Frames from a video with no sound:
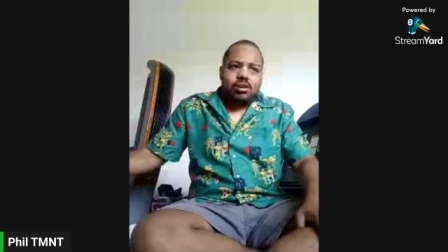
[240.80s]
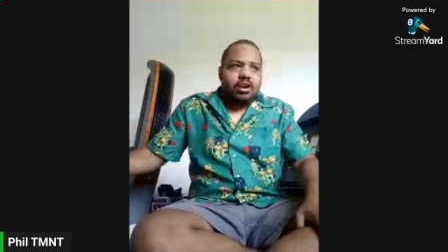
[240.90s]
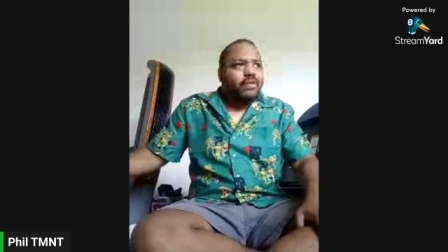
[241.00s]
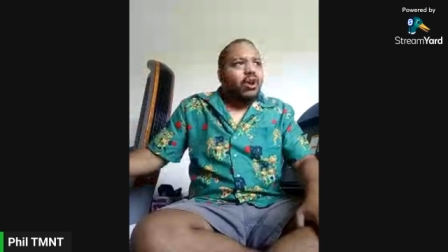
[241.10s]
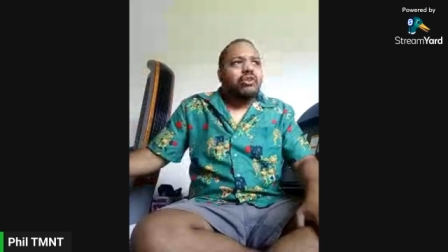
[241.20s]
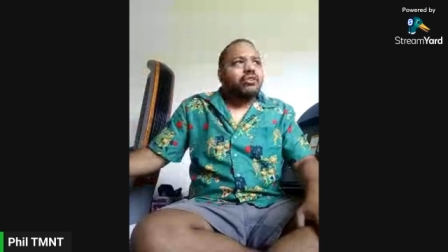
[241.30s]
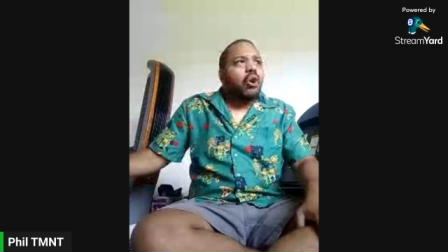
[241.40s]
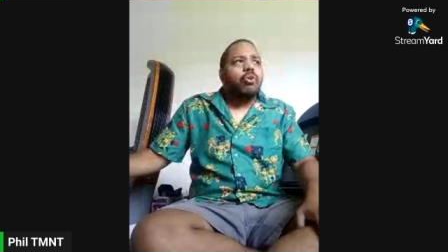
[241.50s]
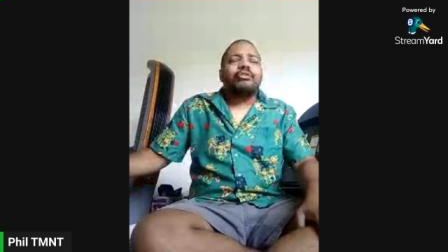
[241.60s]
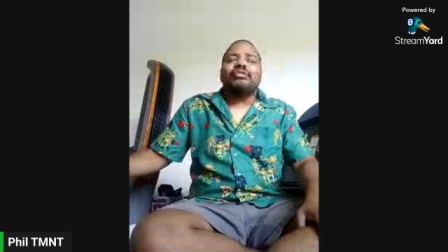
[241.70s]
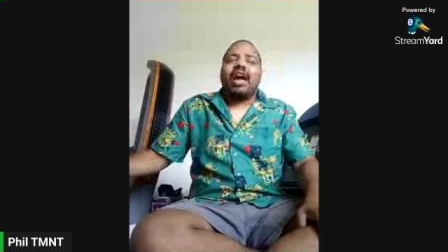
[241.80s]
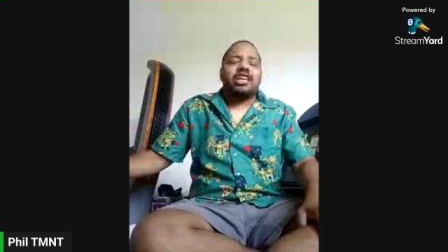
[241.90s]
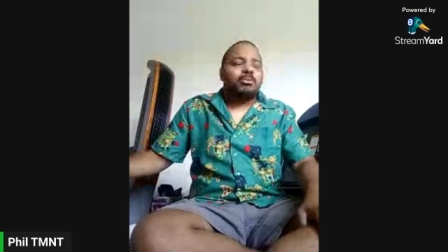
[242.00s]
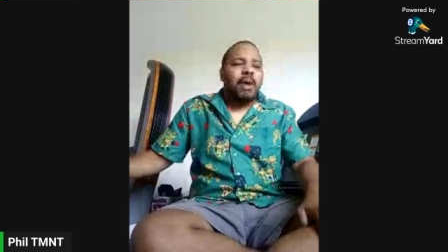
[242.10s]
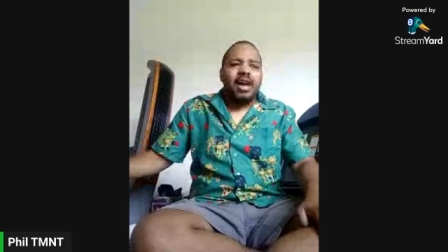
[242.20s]
if they're going to go with
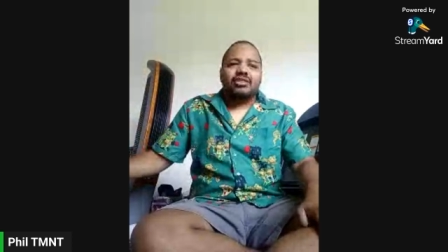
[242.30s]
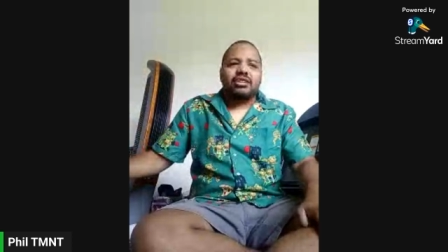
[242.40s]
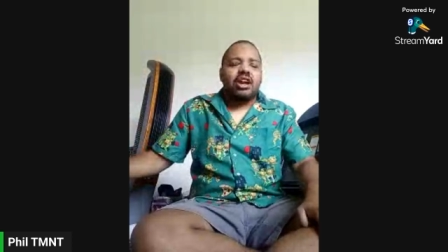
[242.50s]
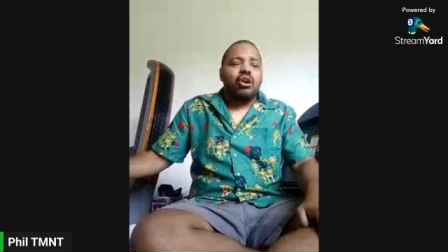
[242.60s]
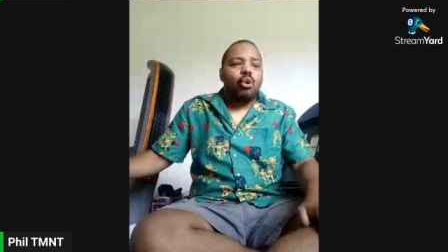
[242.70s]
flashbacks, then I